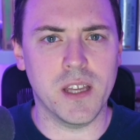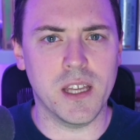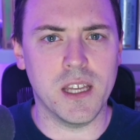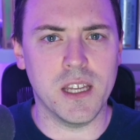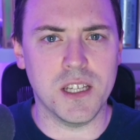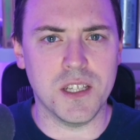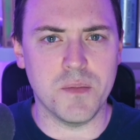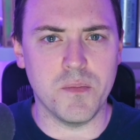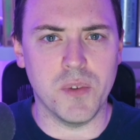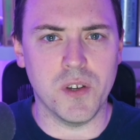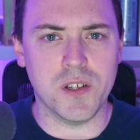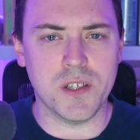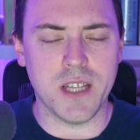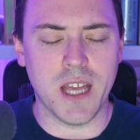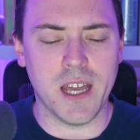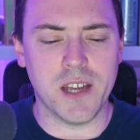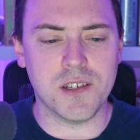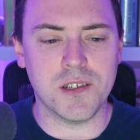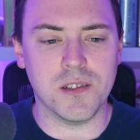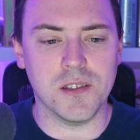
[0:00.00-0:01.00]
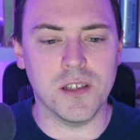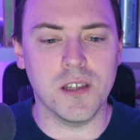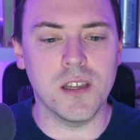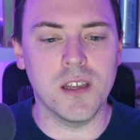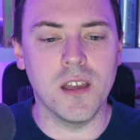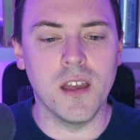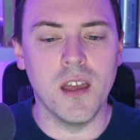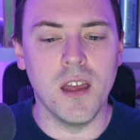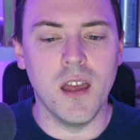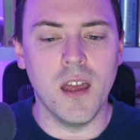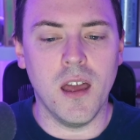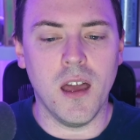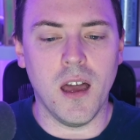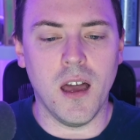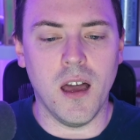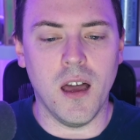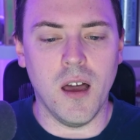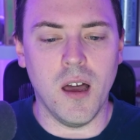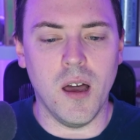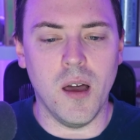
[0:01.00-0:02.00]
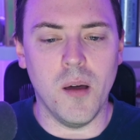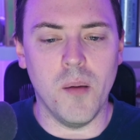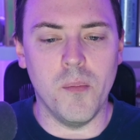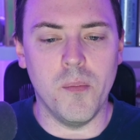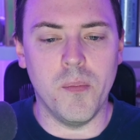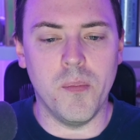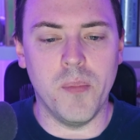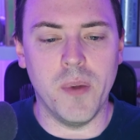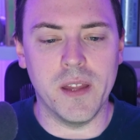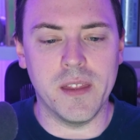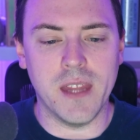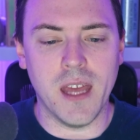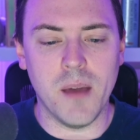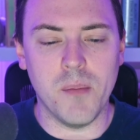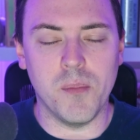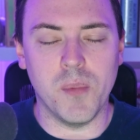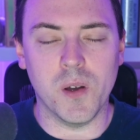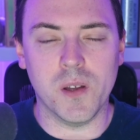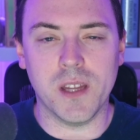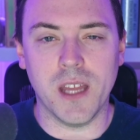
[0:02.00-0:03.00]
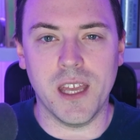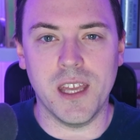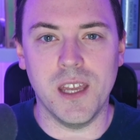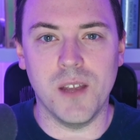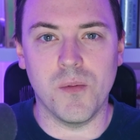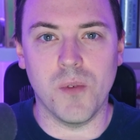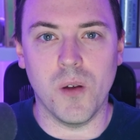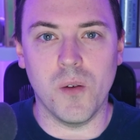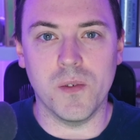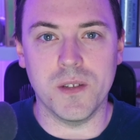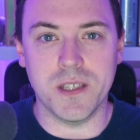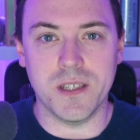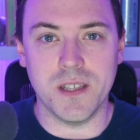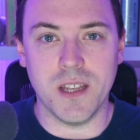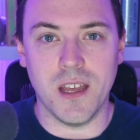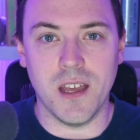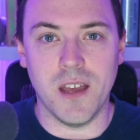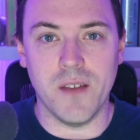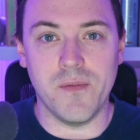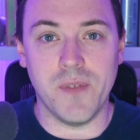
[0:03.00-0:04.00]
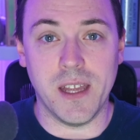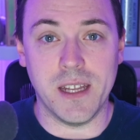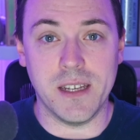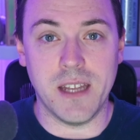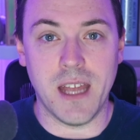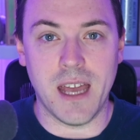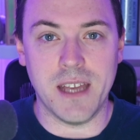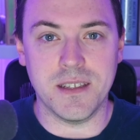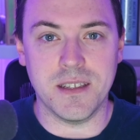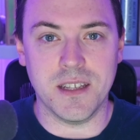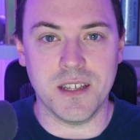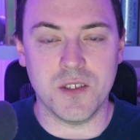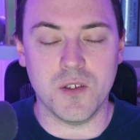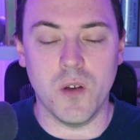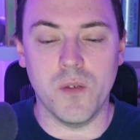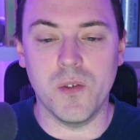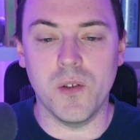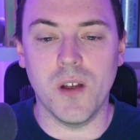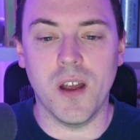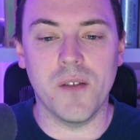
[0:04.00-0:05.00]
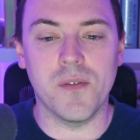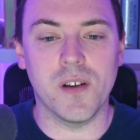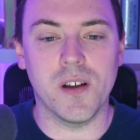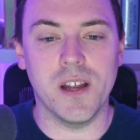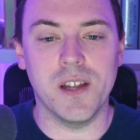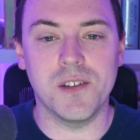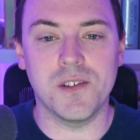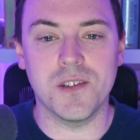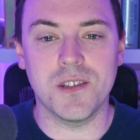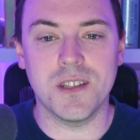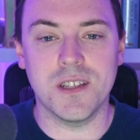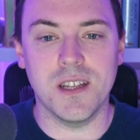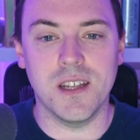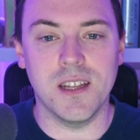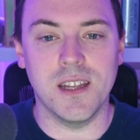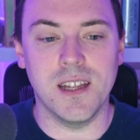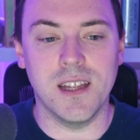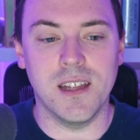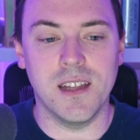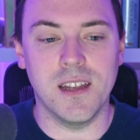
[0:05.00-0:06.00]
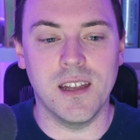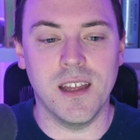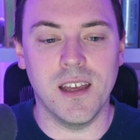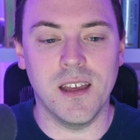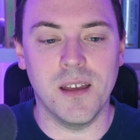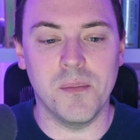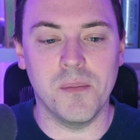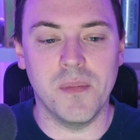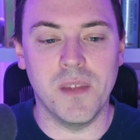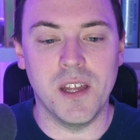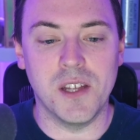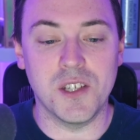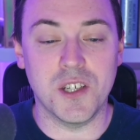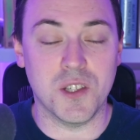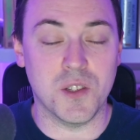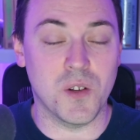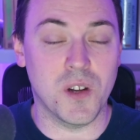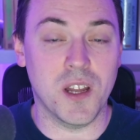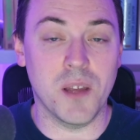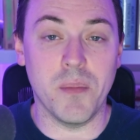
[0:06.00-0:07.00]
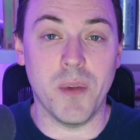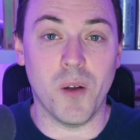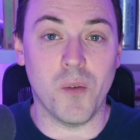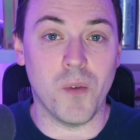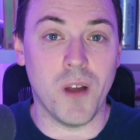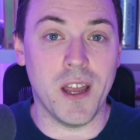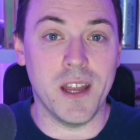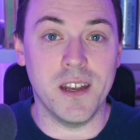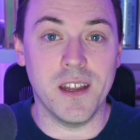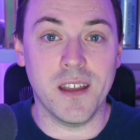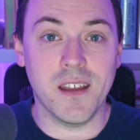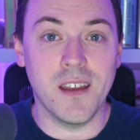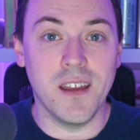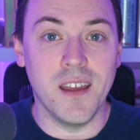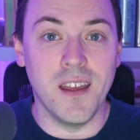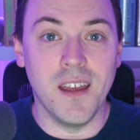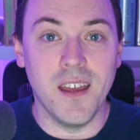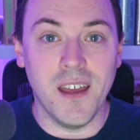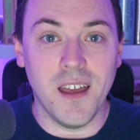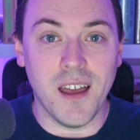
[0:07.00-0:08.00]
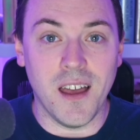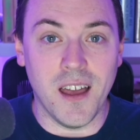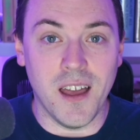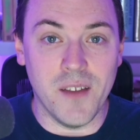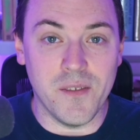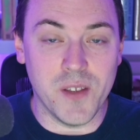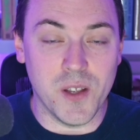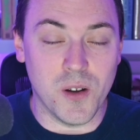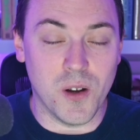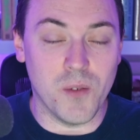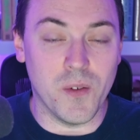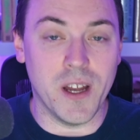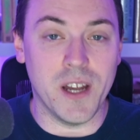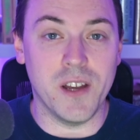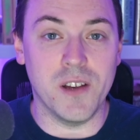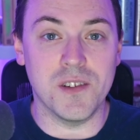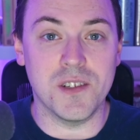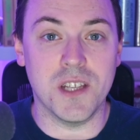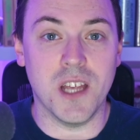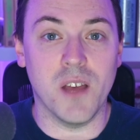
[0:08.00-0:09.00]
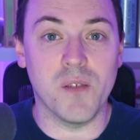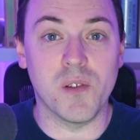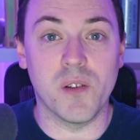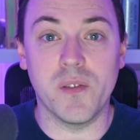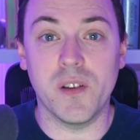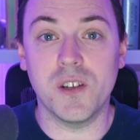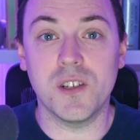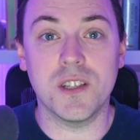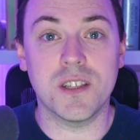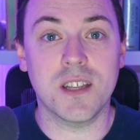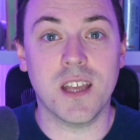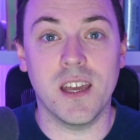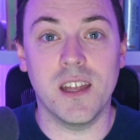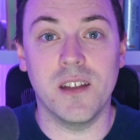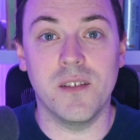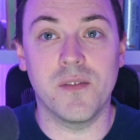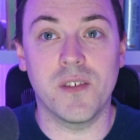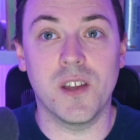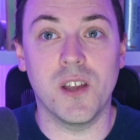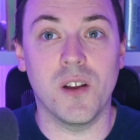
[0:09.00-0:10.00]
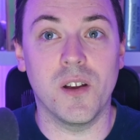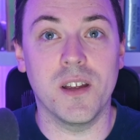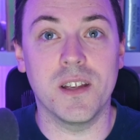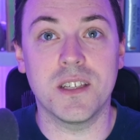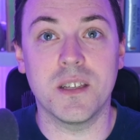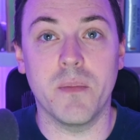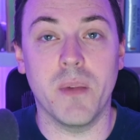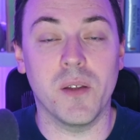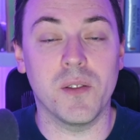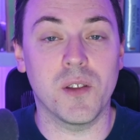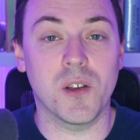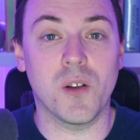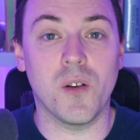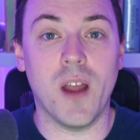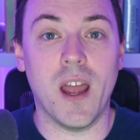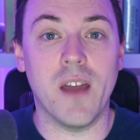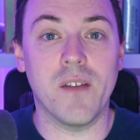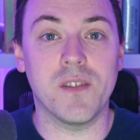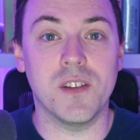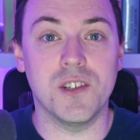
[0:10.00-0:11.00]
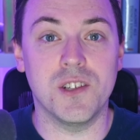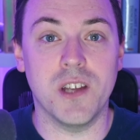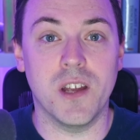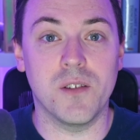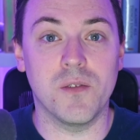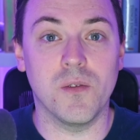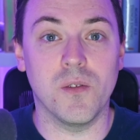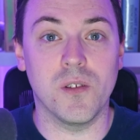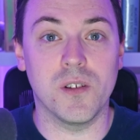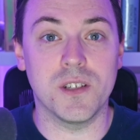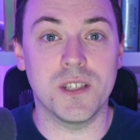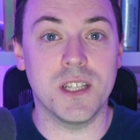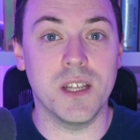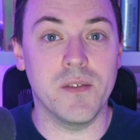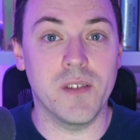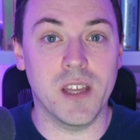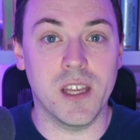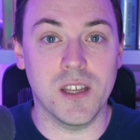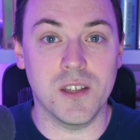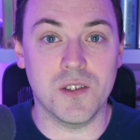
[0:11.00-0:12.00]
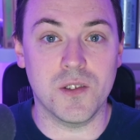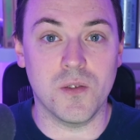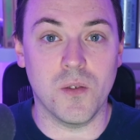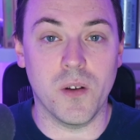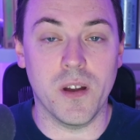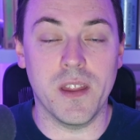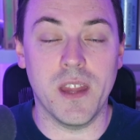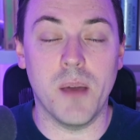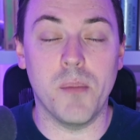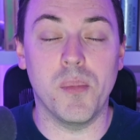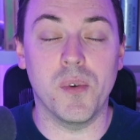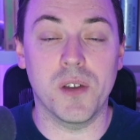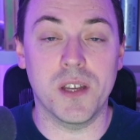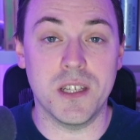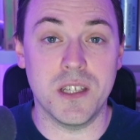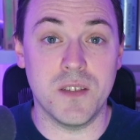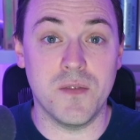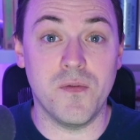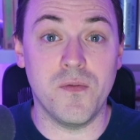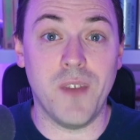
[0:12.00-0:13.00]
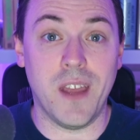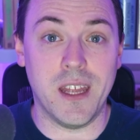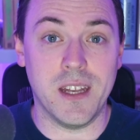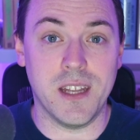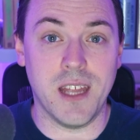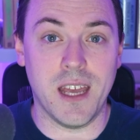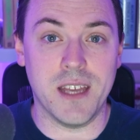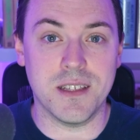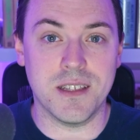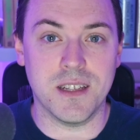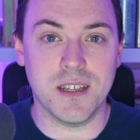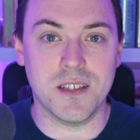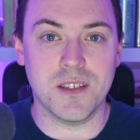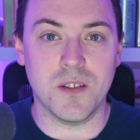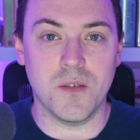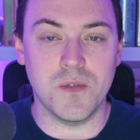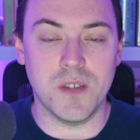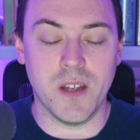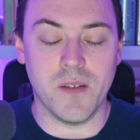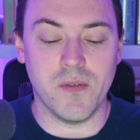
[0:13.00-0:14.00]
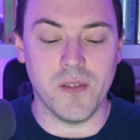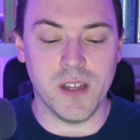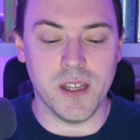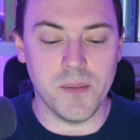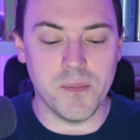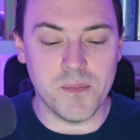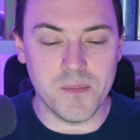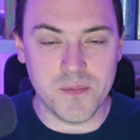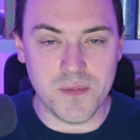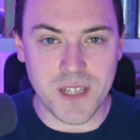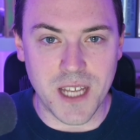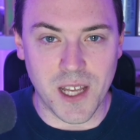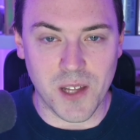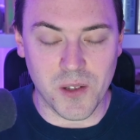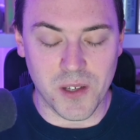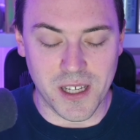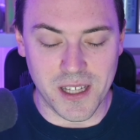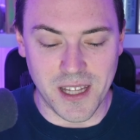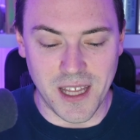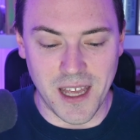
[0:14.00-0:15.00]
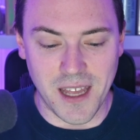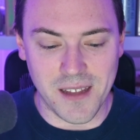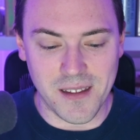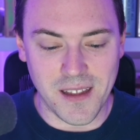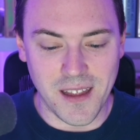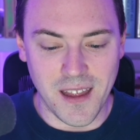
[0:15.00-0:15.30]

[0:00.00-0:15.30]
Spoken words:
King's books actually, but that book that he wrote was fantastic. So if you're ever interested in just learning about writing, if you're a writer yourself, or if you're just kind of curious about the craft in general or Stephen King's story, that book is fantastic. So definitely take a look at that.